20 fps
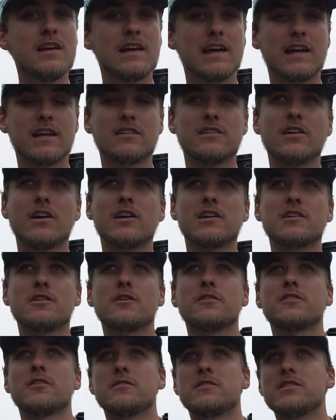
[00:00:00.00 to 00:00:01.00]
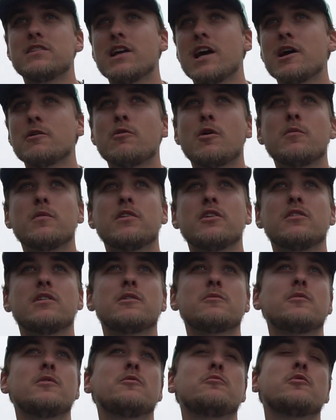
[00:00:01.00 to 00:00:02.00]
And you know, so today what we're
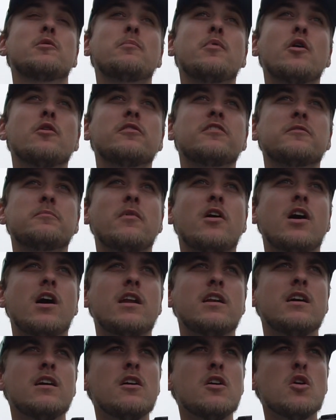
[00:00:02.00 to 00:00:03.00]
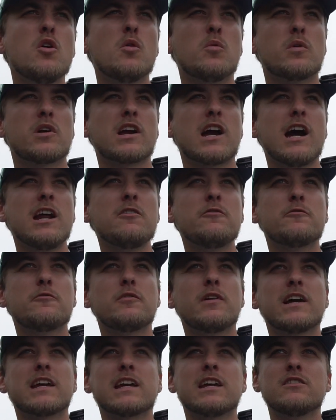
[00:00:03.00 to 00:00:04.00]
doing, we're post-spawn. We're kind
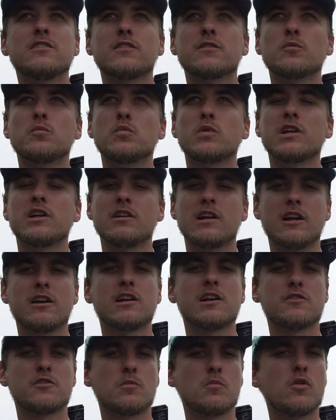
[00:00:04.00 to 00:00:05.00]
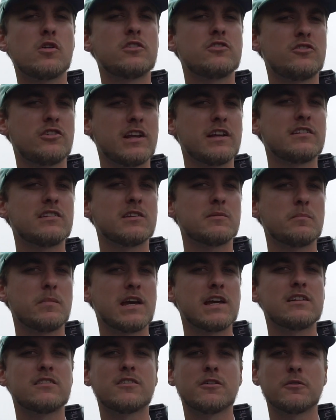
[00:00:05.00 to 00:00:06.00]
of like in this weird area. They're more chasing
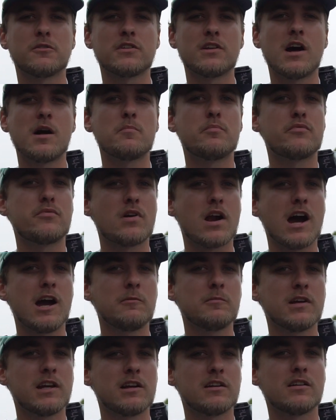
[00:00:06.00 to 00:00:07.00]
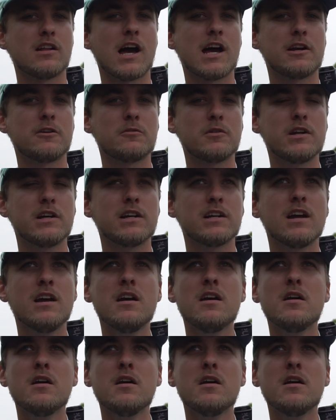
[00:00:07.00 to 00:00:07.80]
bait, so it's not prime Carolina rig,